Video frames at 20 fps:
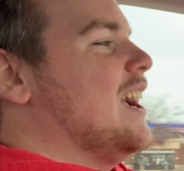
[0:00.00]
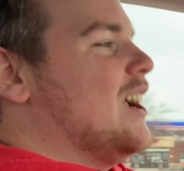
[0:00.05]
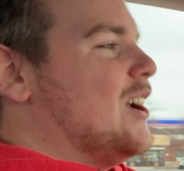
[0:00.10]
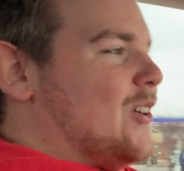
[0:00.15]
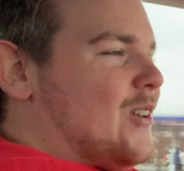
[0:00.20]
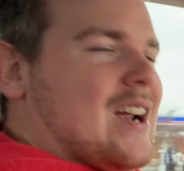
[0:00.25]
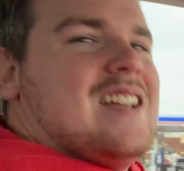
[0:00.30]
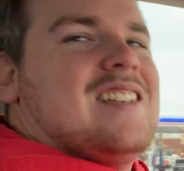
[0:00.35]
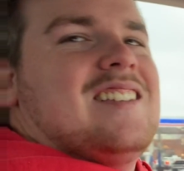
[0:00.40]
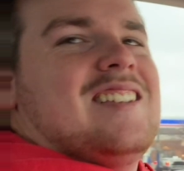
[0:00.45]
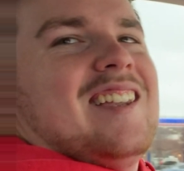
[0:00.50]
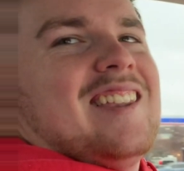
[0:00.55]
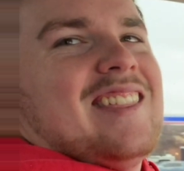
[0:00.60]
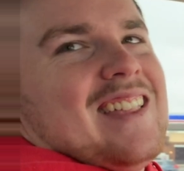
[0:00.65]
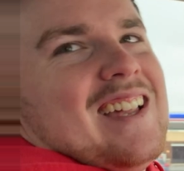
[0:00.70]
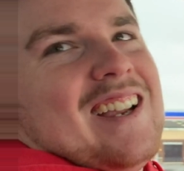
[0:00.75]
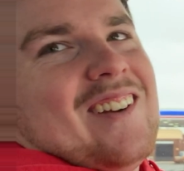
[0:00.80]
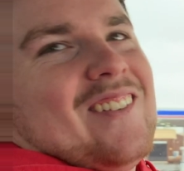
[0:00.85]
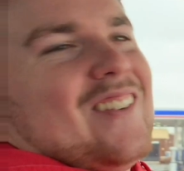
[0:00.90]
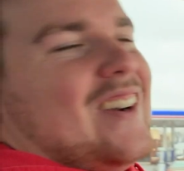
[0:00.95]
Crazy to
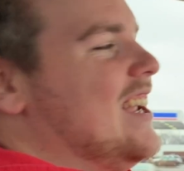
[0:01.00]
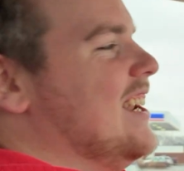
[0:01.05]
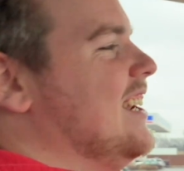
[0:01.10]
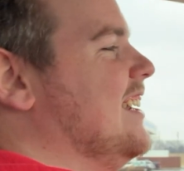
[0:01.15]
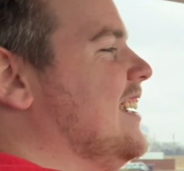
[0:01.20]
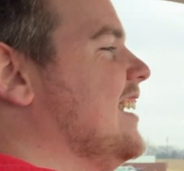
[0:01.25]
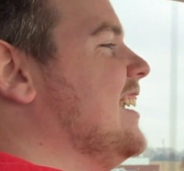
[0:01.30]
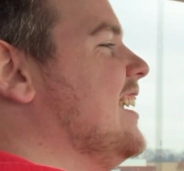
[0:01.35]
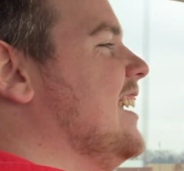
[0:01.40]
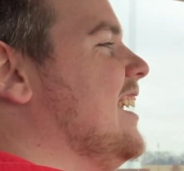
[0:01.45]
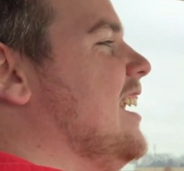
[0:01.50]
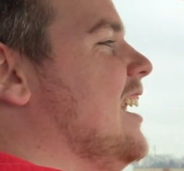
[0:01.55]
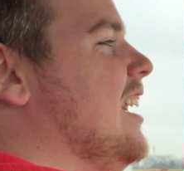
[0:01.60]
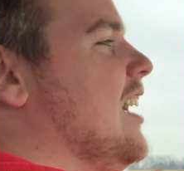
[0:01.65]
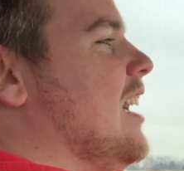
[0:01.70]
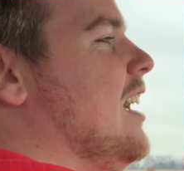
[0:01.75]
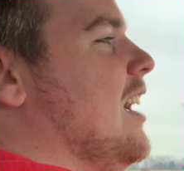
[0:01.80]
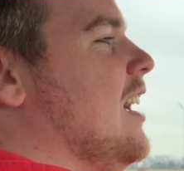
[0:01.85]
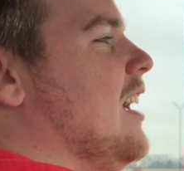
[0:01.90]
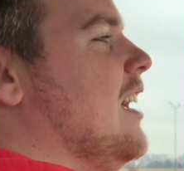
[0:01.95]
think, right? So
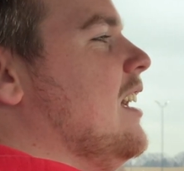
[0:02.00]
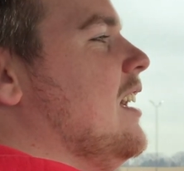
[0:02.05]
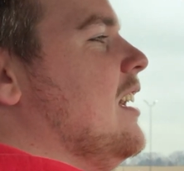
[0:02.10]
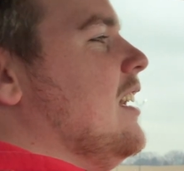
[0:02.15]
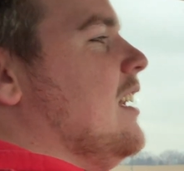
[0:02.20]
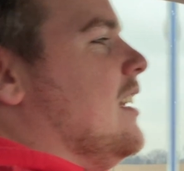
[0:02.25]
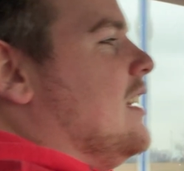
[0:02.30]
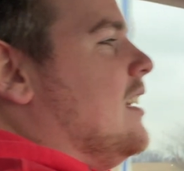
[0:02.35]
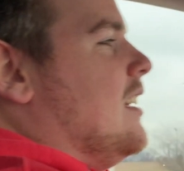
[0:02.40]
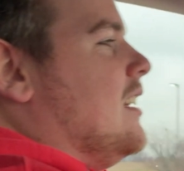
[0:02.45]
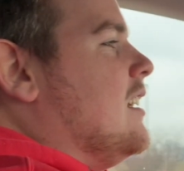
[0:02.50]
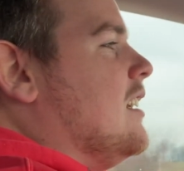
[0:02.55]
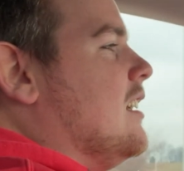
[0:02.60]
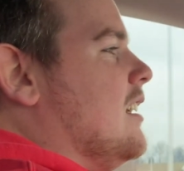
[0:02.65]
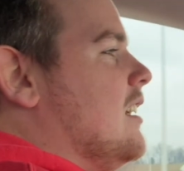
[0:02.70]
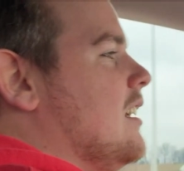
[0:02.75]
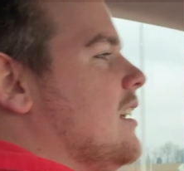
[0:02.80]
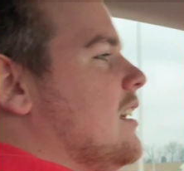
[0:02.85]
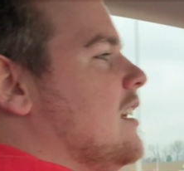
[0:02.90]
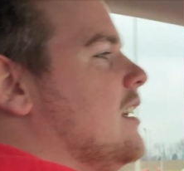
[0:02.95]
instead of eating everything
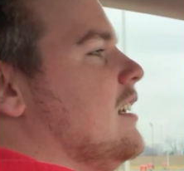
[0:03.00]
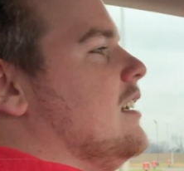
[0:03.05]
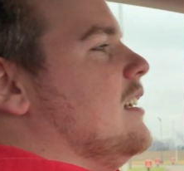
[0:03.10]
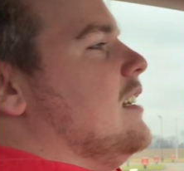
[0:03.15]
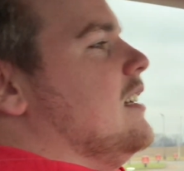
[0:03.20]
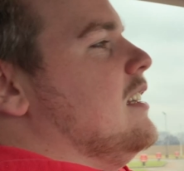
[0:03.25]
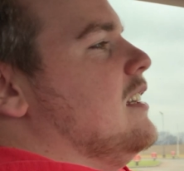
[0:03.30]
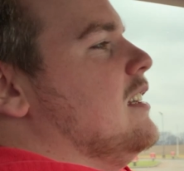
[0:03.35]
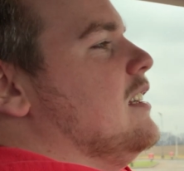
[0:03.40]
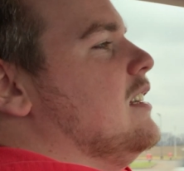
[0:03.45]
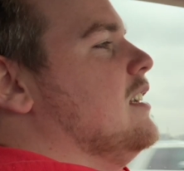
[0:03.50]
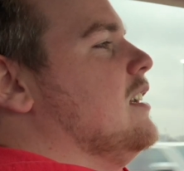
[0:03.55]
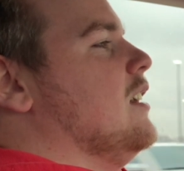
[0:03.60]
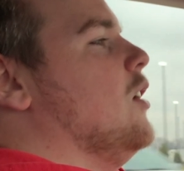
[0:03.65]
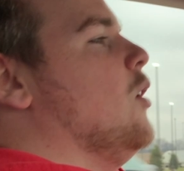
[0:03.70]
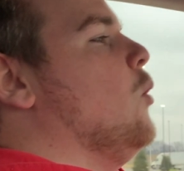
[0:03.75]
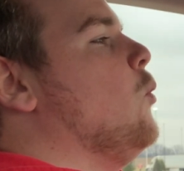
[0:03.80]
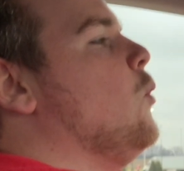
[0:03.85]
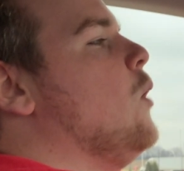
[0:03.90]
else, just eat protein and you're